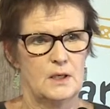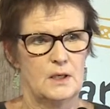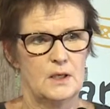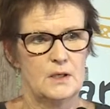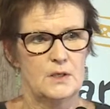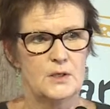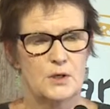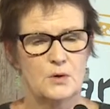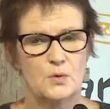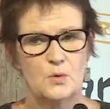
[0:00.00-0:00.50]

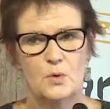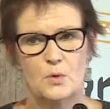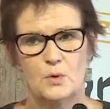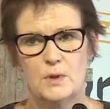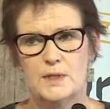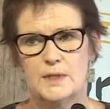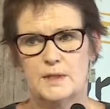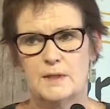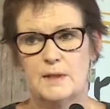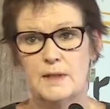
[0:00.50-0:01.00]
so
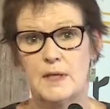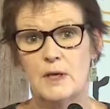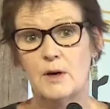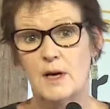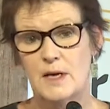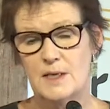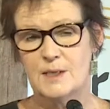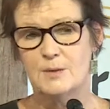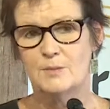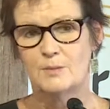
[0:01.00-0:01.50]
there
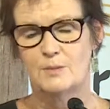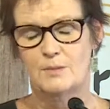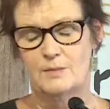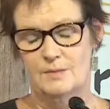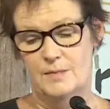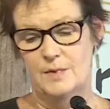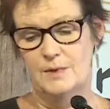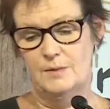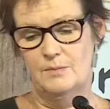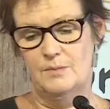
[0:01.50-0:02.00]
are some,
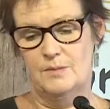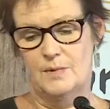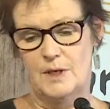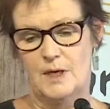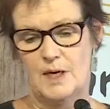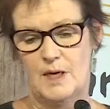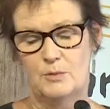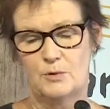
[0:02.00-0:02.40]
uh,